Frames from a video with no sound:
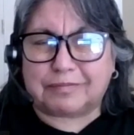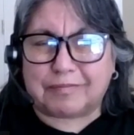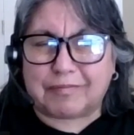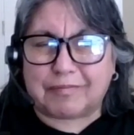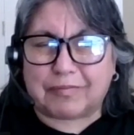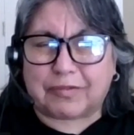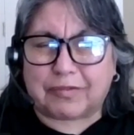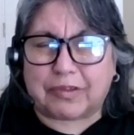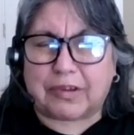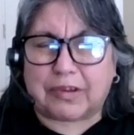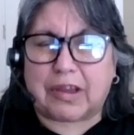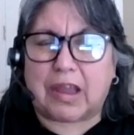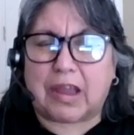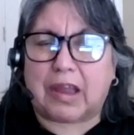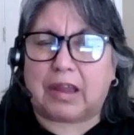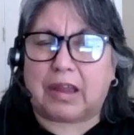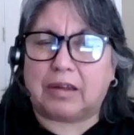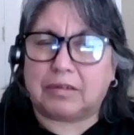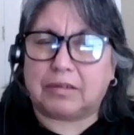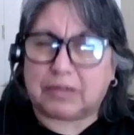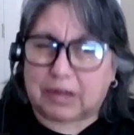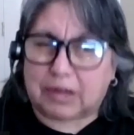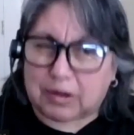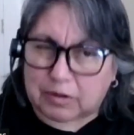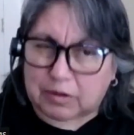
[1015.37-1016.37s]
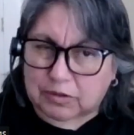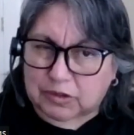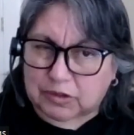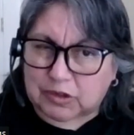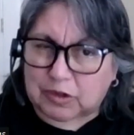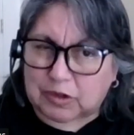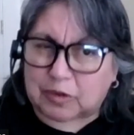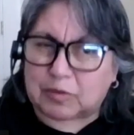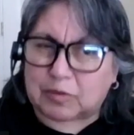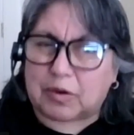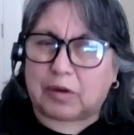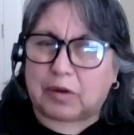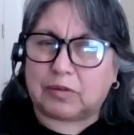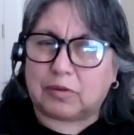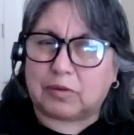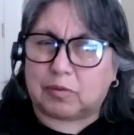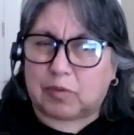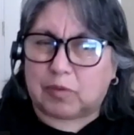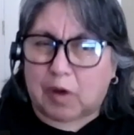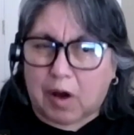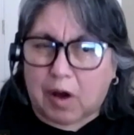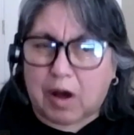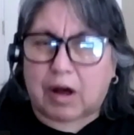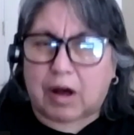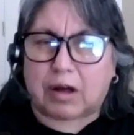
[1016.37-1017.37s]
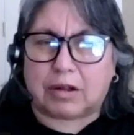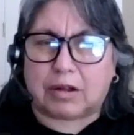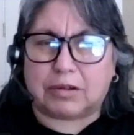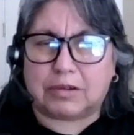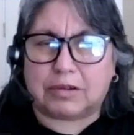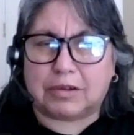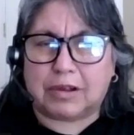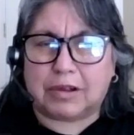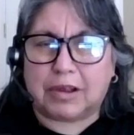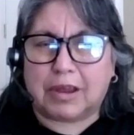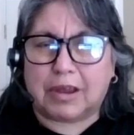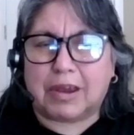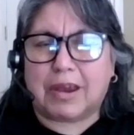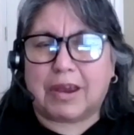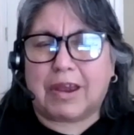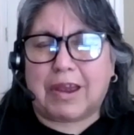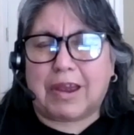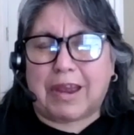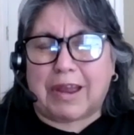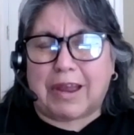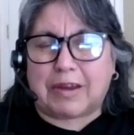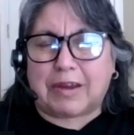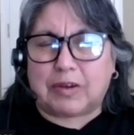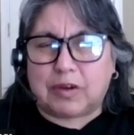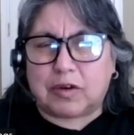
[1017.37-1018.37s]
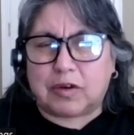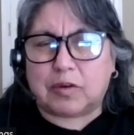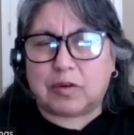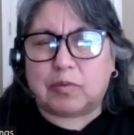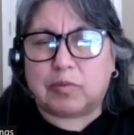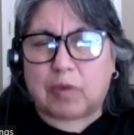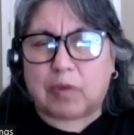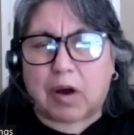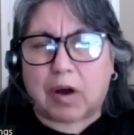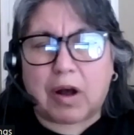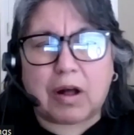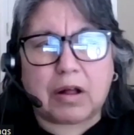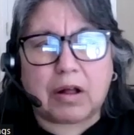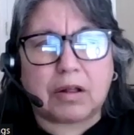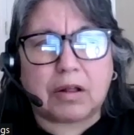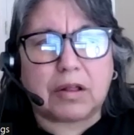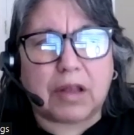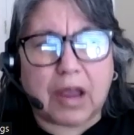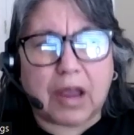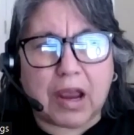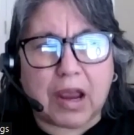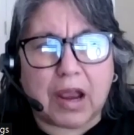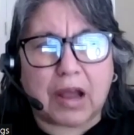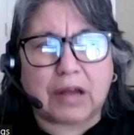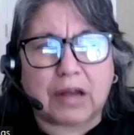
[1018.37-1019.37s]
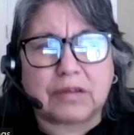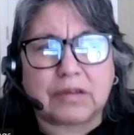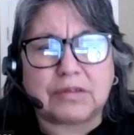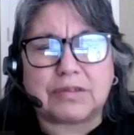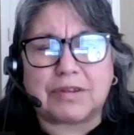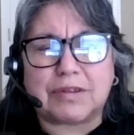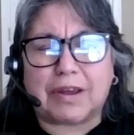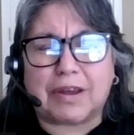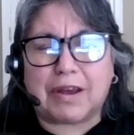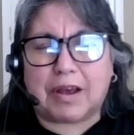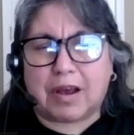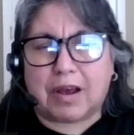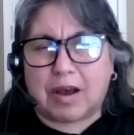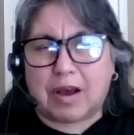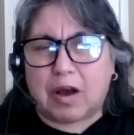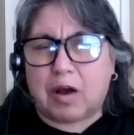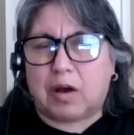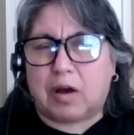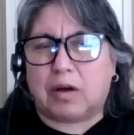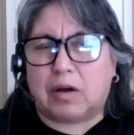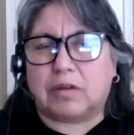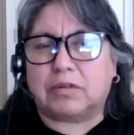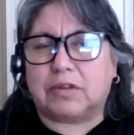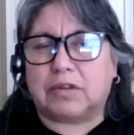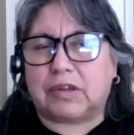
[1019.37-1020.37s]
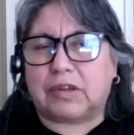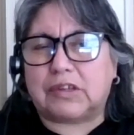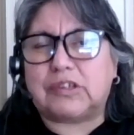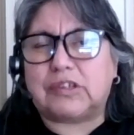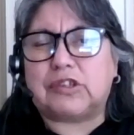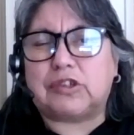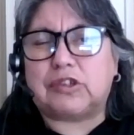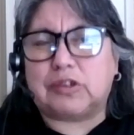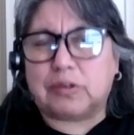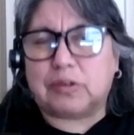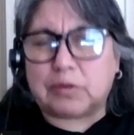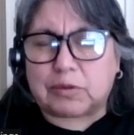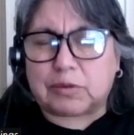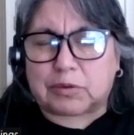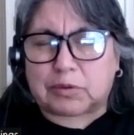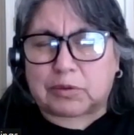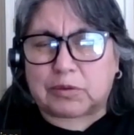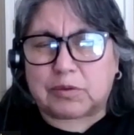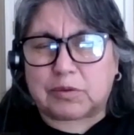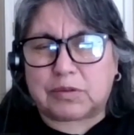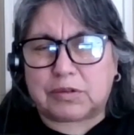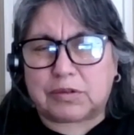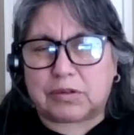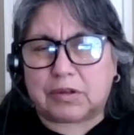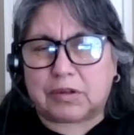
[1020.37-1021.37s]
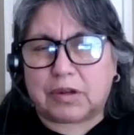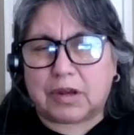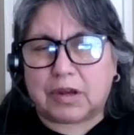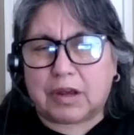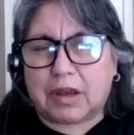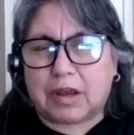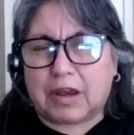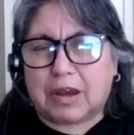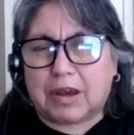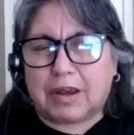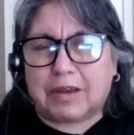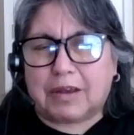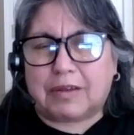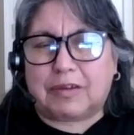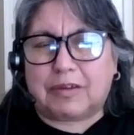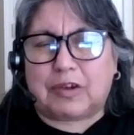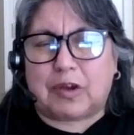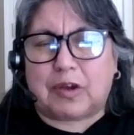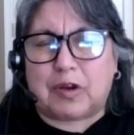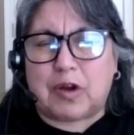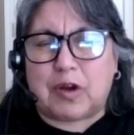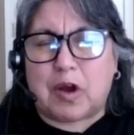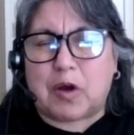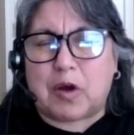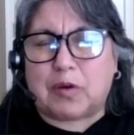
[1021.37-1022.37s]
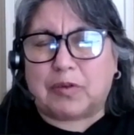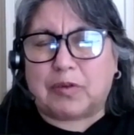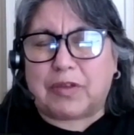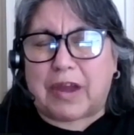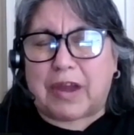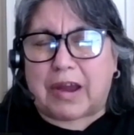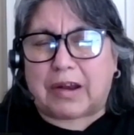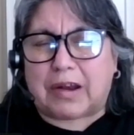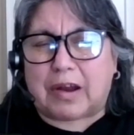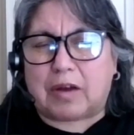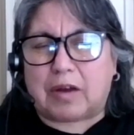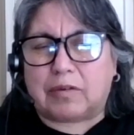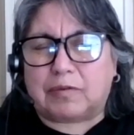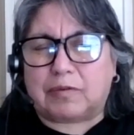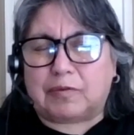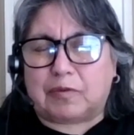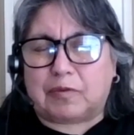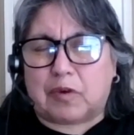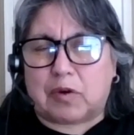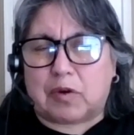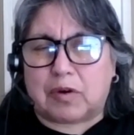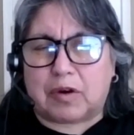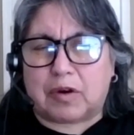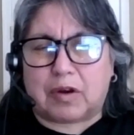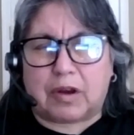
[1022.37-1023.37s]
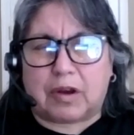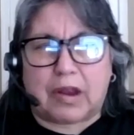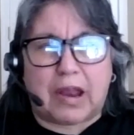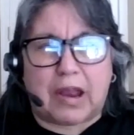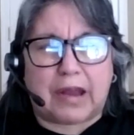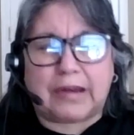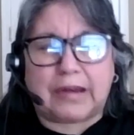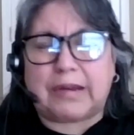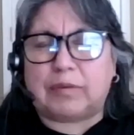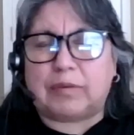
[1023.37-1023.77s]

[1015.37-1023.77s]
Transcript: Okay, here's your own wall, and your wall has all these shoes, that are for any